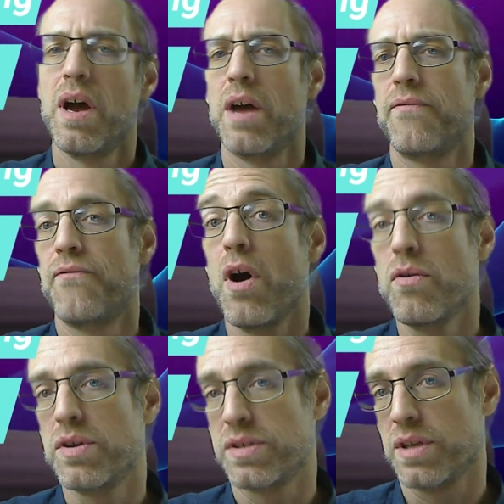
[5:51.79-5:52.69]
and
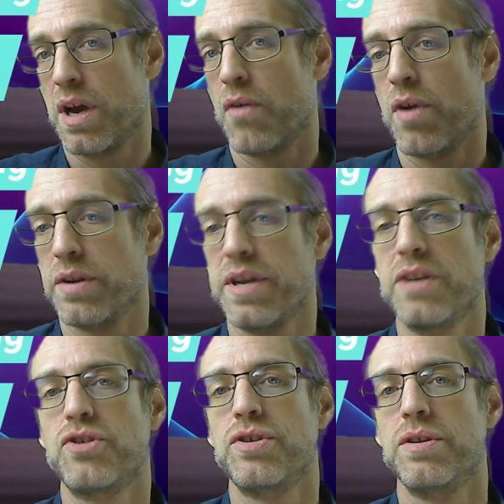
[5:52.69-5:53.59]
focus our
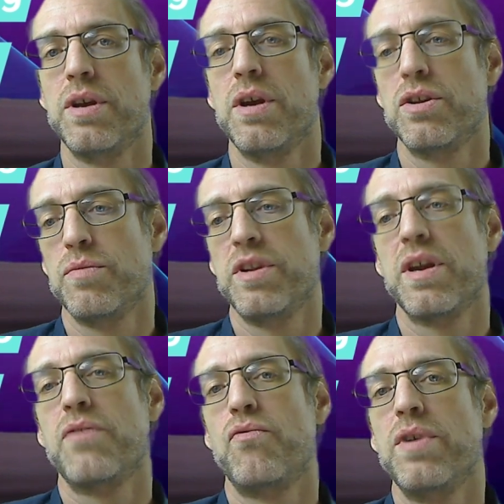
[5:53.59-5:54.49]
attention to
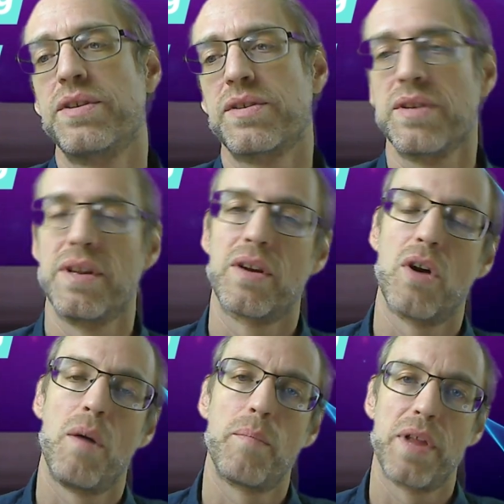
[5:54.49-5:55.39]
mitigate risks in the
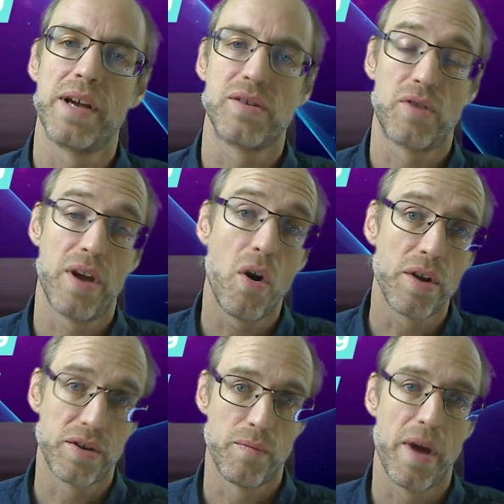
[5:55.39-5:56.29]
complex or
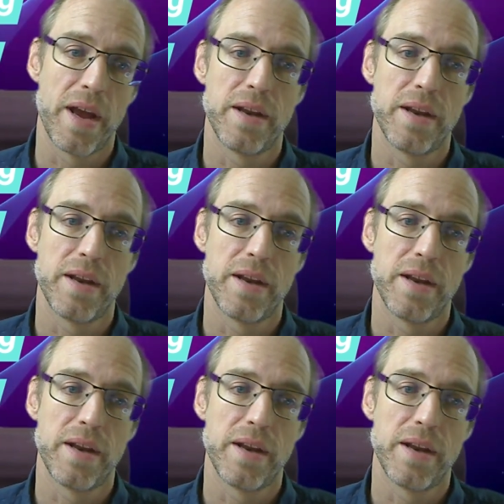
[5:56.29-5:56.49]
chaotic domain.